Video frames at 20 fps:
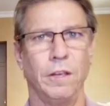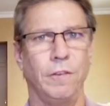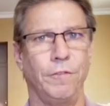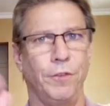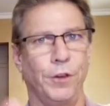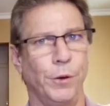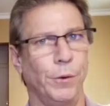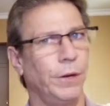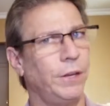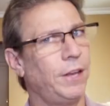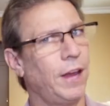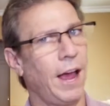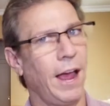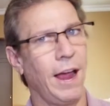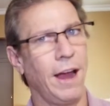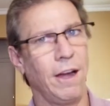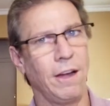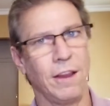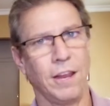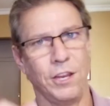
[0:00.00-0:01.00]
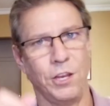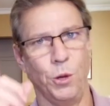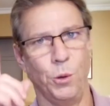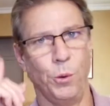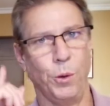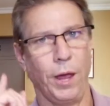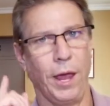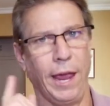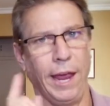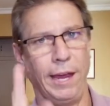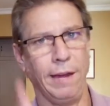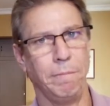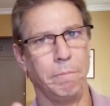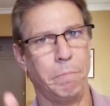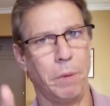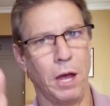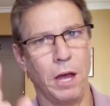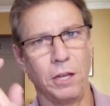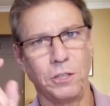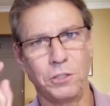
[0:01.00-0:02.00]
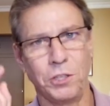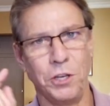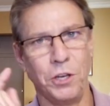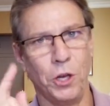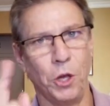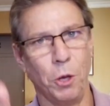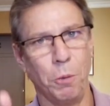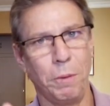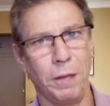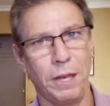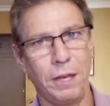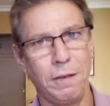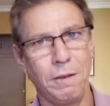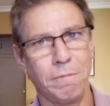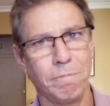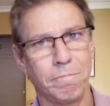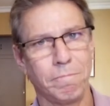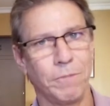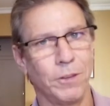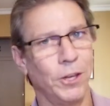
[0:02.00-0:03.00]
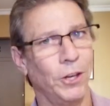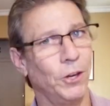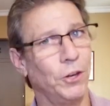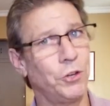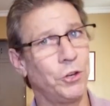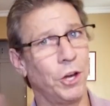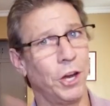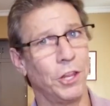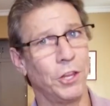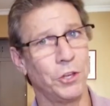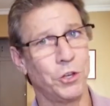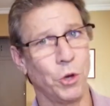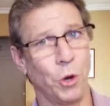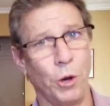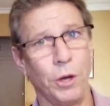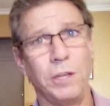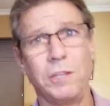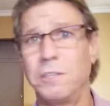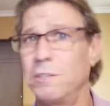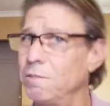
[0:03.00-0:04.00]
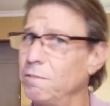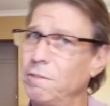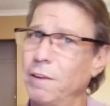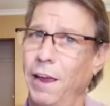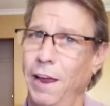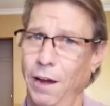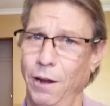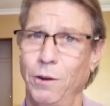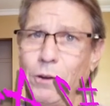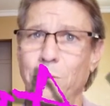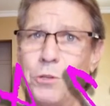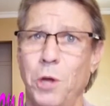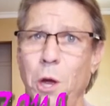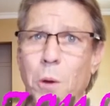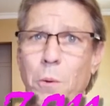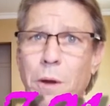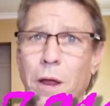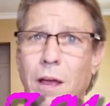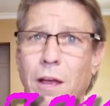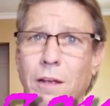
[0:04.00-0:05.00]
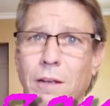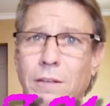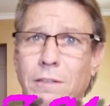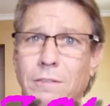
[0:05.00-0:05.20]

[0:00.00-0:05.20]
if you're retired and you hate bugs and humid, here's your other choice, Arizona.